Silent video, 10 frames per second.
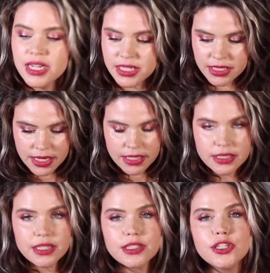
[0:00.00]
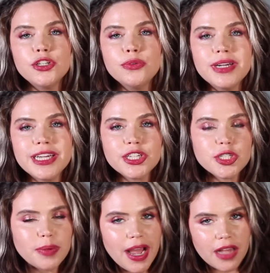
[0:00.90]
Next is a
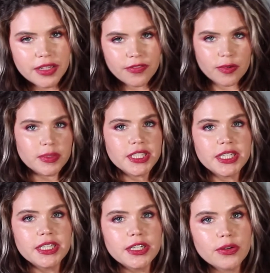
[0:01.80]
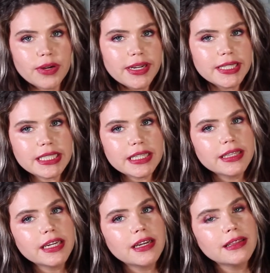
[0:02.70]
new-ish palette from Sydney Grace.
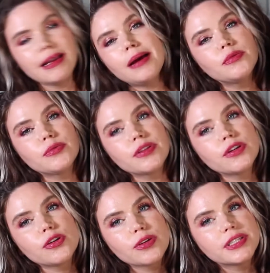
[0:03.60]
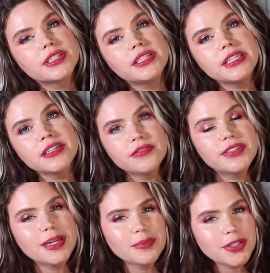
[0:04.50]
They collabed with Christine of
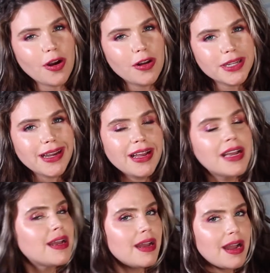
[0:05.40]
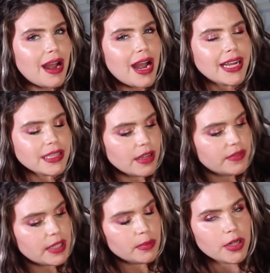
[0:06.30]
Temptalia. I
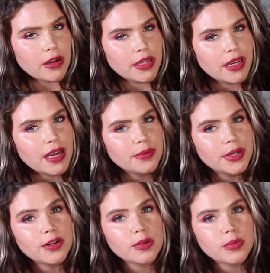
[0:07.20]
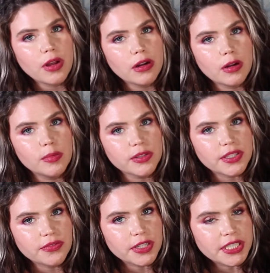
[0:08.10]
love Temptalia. I read her blog almost
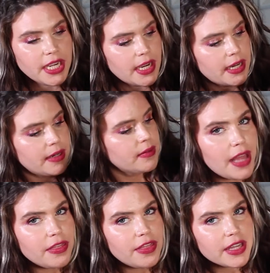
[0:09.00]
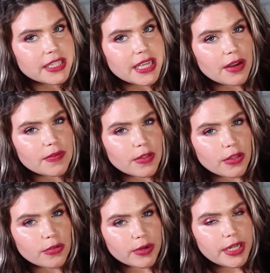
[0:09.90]
every day. And this, out of the
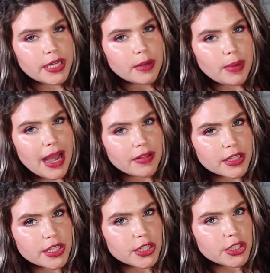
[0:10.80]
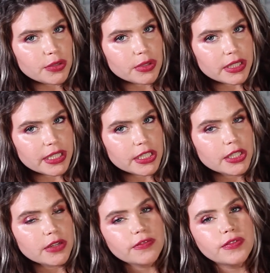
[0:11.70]
3 palettes that she
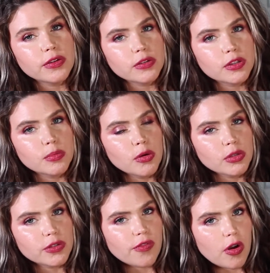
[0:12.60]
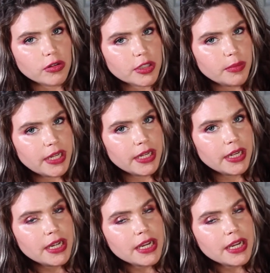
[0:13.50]
released, feels the most fall to me.